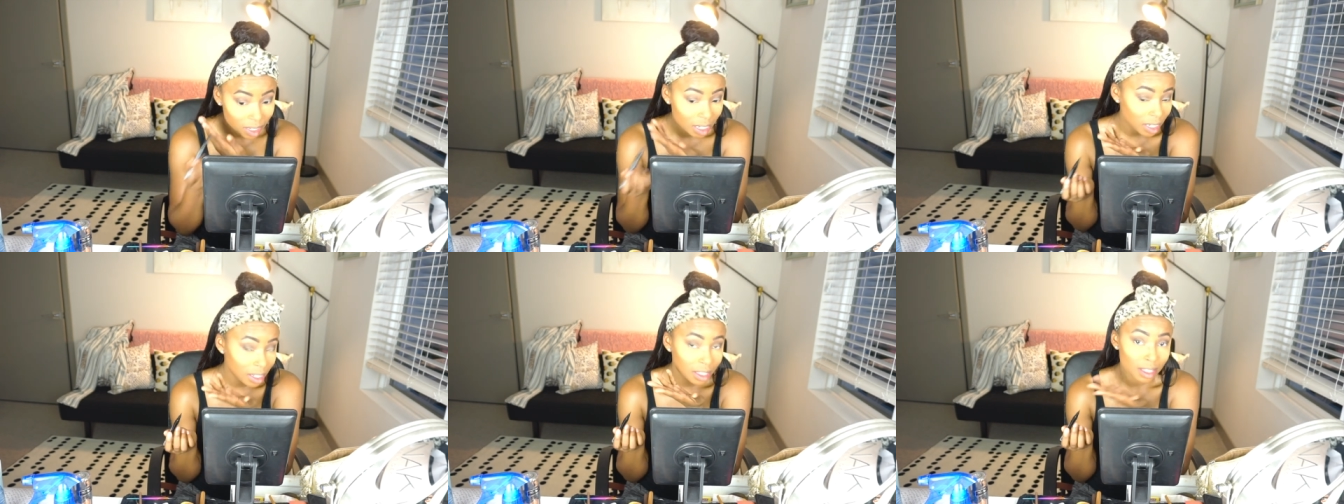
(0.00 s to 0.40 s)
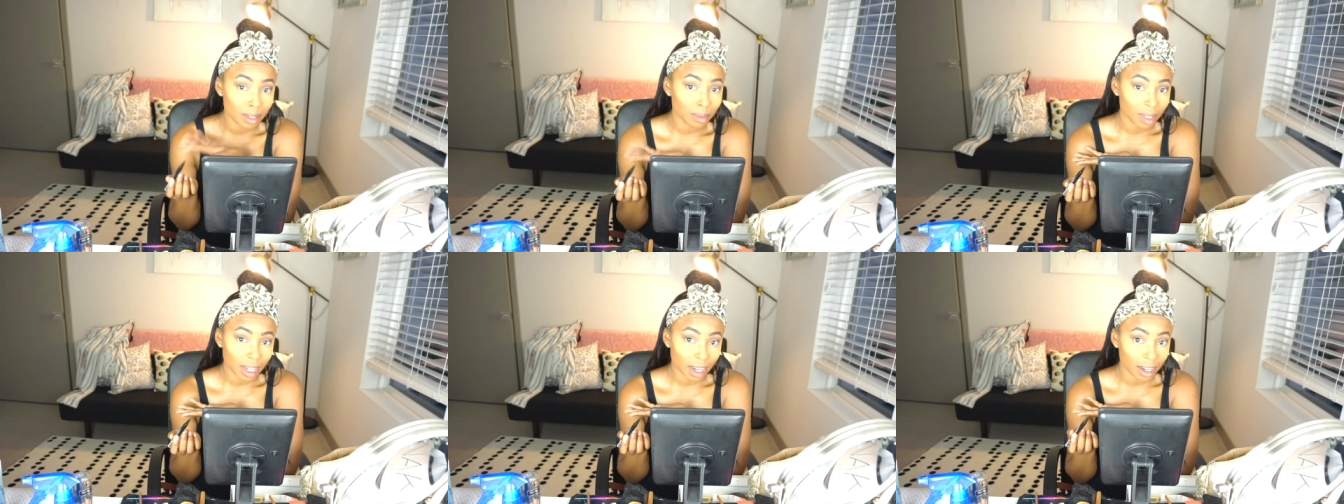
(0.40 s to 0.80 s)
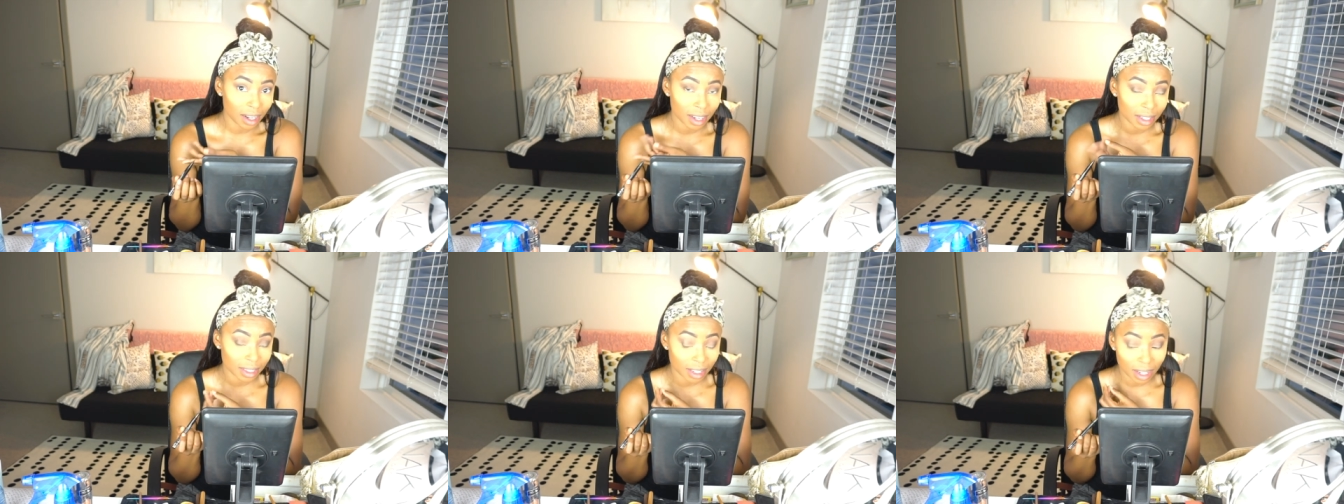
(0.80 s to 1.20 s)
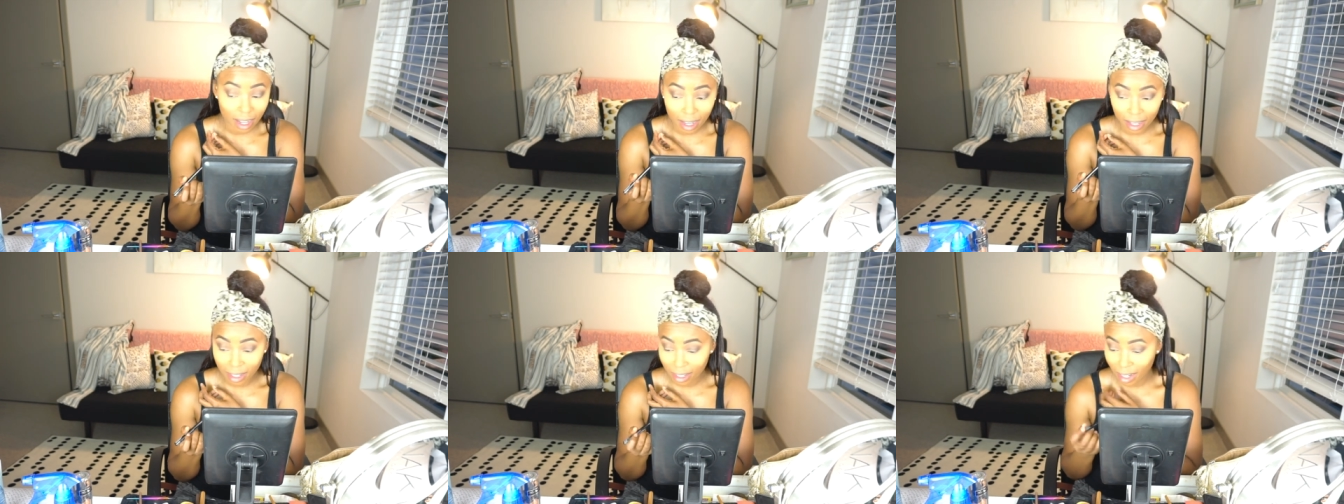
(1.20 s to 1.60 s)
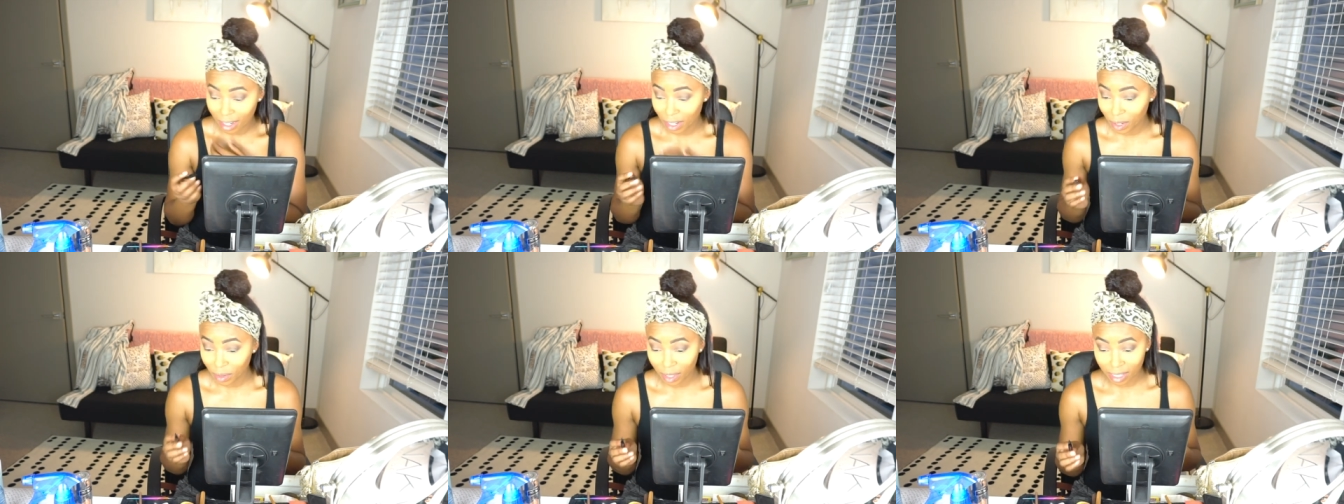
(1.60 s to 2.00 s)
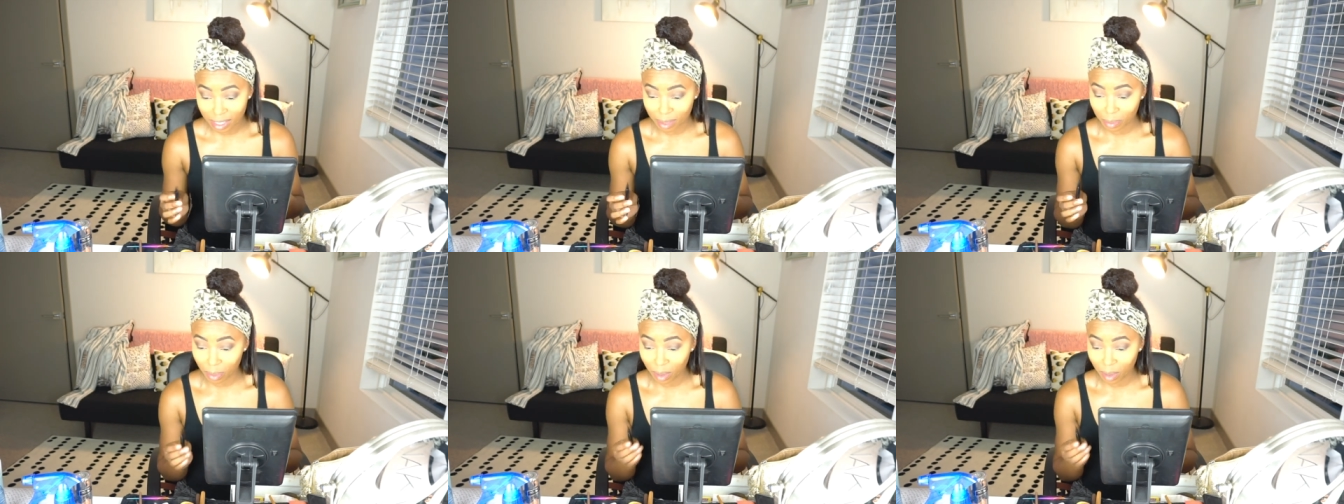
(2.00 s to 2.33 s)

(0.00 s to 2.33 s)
he just seems like a nice guy. And I know that's